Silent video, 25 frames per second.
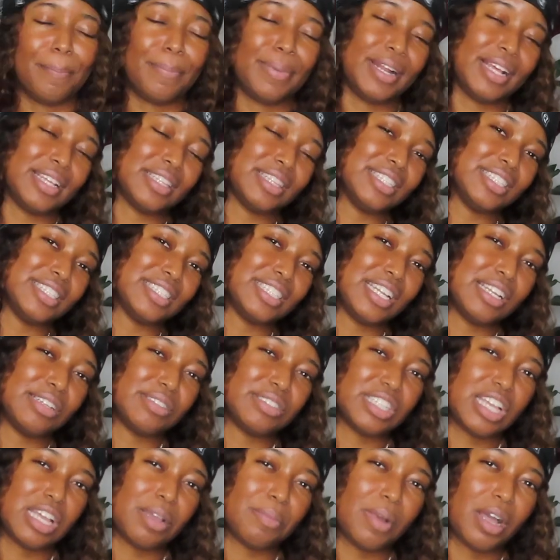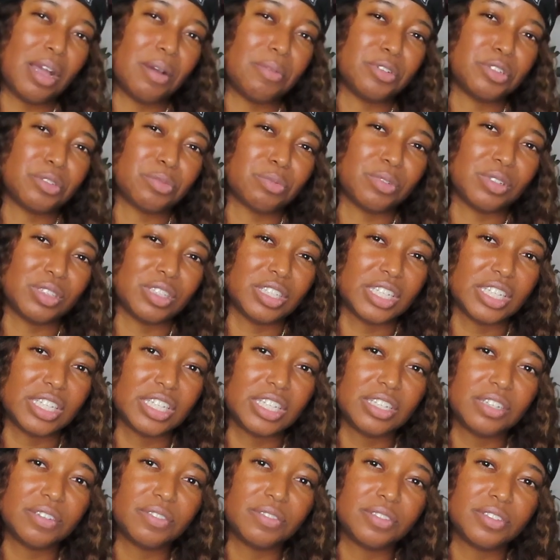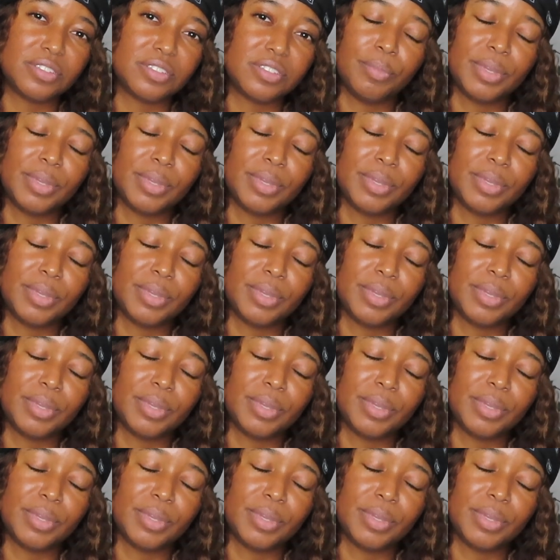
but at the same time I was relieved?